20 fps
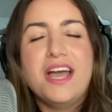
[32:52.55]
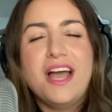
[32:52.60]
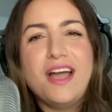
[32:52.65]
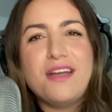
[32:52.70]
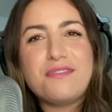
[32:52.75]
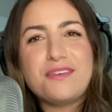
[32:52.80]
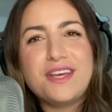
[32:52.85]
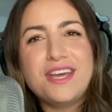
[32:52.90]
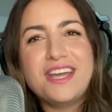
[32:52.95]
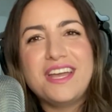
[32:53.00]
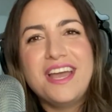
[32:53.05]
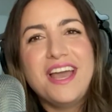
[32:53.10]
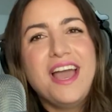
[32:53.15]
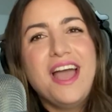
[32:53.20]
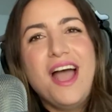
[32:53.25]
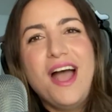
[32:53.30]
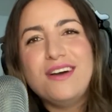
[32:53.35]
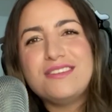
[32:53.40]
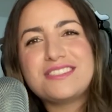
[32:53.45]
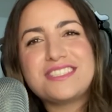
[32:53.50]
I
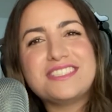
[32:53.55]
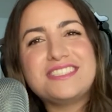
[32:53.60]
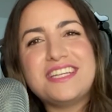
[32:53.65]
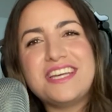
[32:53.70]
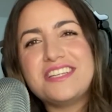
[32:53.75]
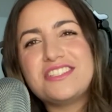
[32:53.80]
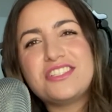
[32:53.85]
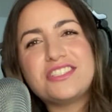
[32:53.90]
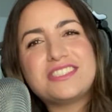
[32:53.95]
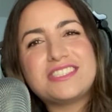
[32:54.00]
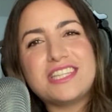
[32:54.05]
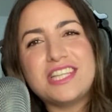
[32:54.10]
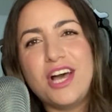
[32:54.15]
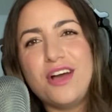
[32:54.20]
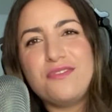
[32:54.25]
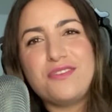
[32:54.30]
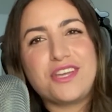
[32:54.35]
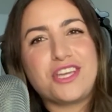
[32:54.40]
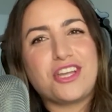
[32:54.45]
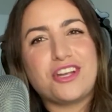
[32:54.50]
was going to say just
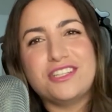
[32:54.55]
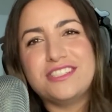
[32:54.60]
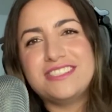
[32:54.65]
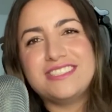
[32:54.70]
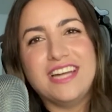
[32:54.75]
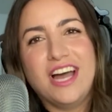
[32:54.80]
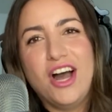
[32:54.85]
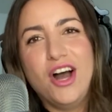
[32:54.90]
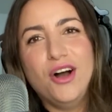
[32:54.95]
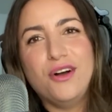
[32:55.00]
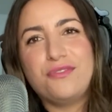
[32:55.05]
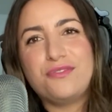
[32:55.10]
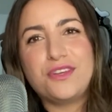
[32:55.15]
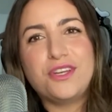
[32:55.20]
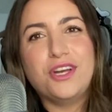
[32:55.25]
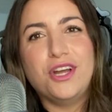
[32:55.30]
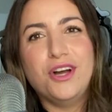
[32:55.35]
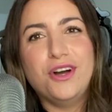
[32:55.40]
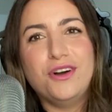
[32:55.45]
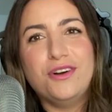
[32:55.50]
loving yourself,
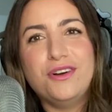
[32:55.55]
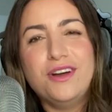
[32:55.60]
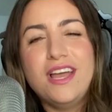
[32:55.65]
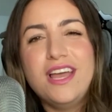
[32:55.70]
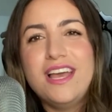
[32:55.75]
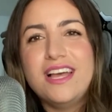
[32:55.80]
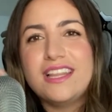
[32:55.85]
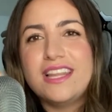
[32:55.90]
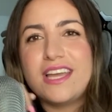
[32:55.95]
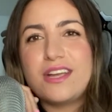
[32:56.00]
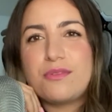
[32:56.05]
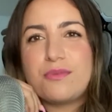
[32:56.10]
you know, like